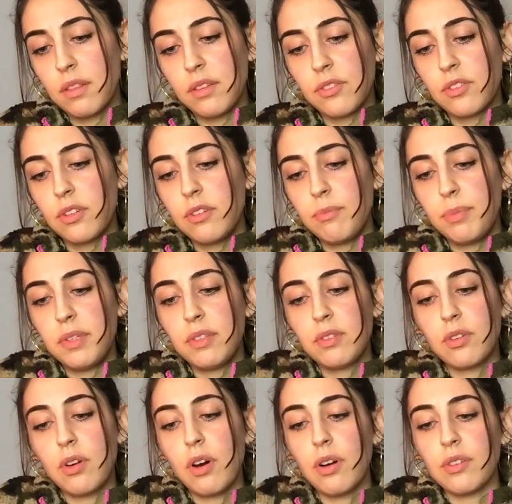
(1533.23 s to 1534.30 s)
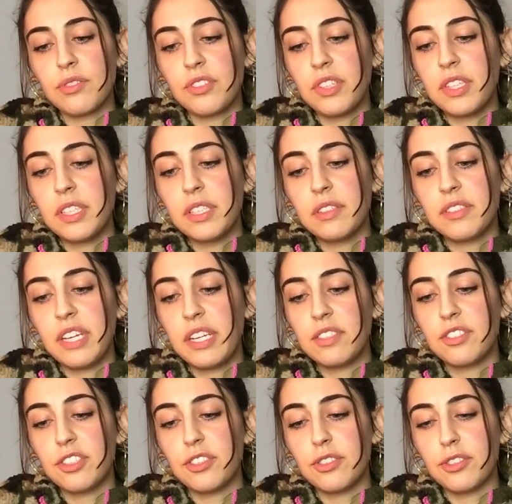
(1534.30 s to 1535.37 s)
this could have been causing
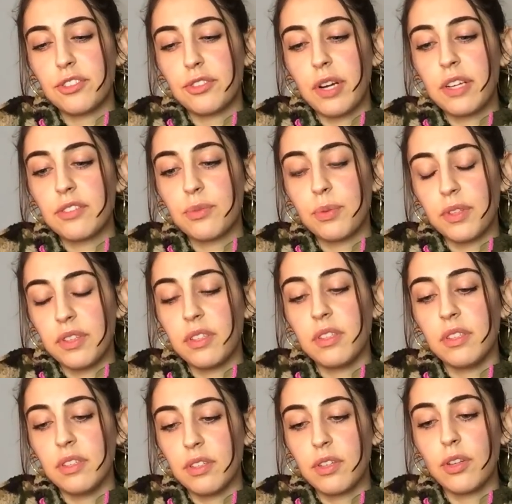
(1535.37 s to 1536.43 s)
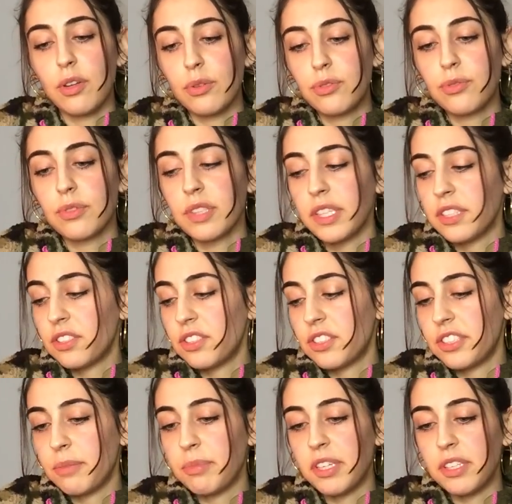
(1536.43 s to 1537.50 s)
tension or stress within a close
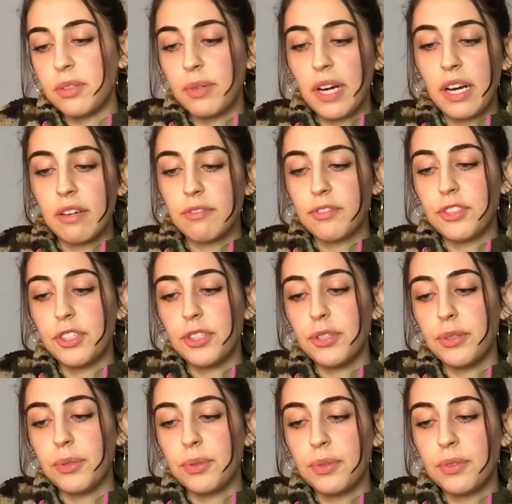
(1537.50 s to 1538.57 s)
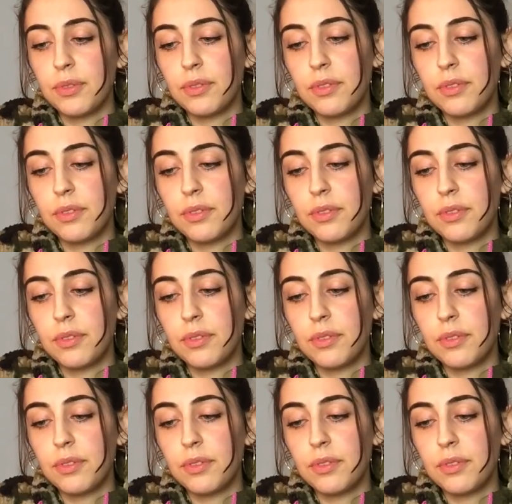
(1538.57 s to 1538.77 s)
relationship that you have too.